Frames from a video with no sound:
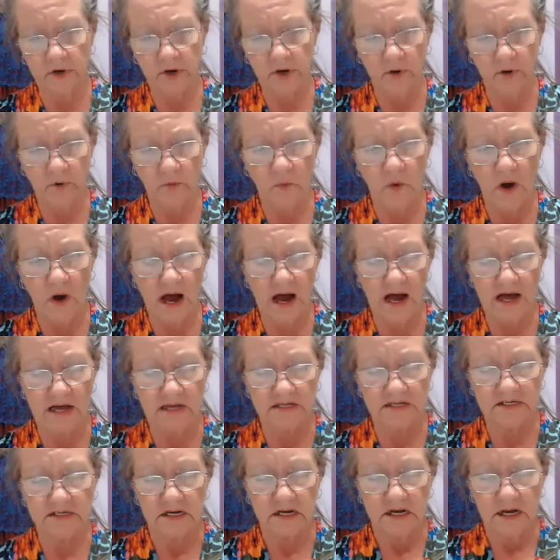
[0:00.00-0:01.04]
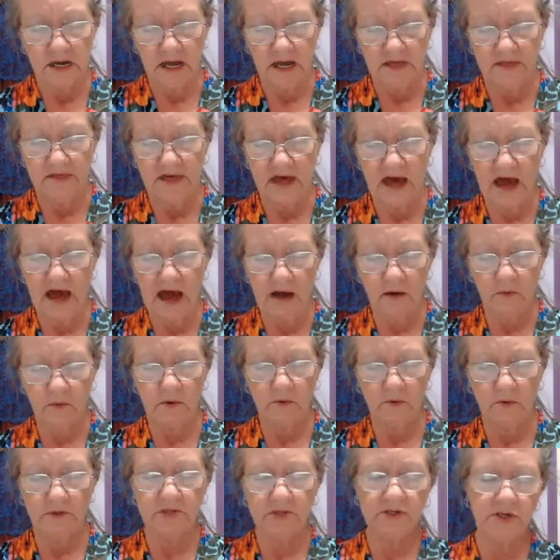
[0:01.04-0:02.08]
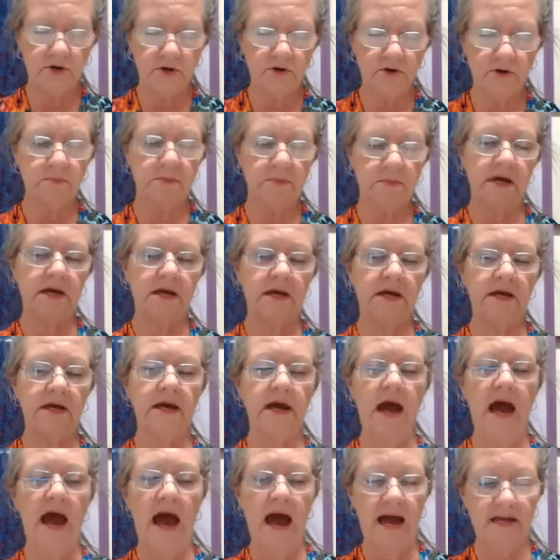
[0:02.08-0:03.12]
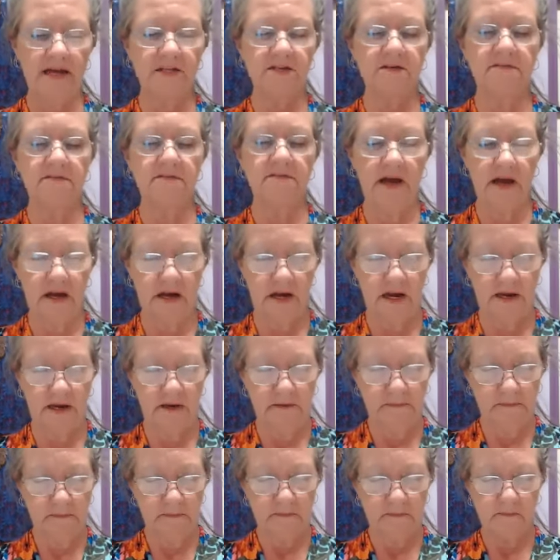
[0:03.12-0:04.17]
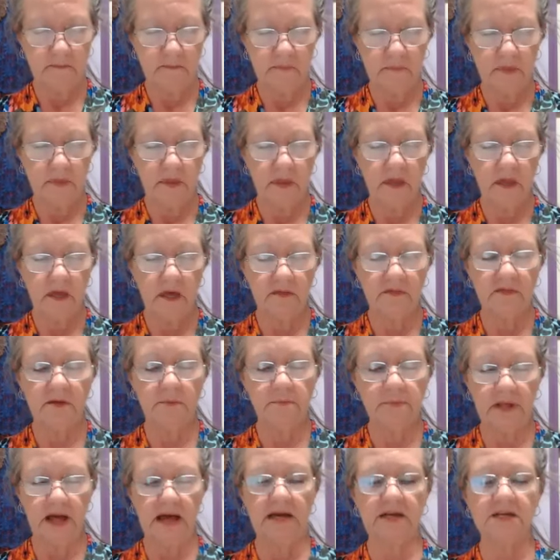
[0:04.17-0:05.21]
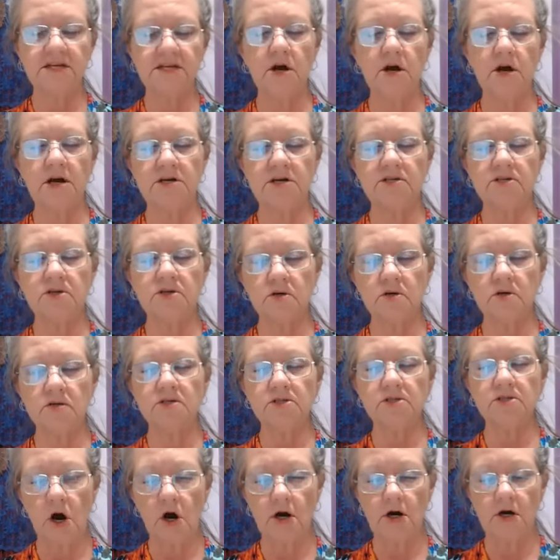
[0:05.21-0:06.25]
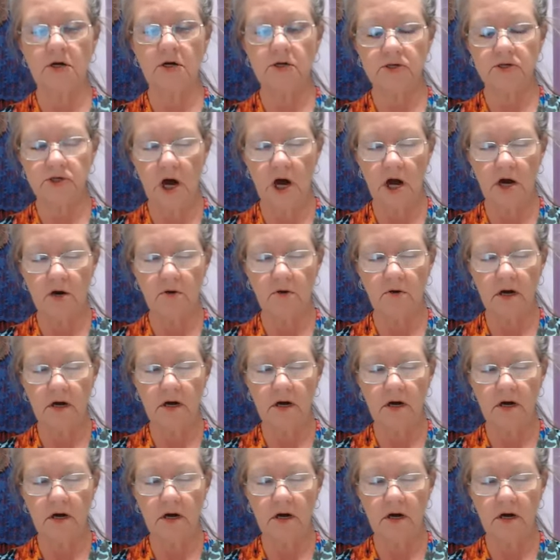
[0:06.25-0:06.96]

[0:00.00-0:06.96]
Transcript: was that we would soon be activating the planetary soul star chakra.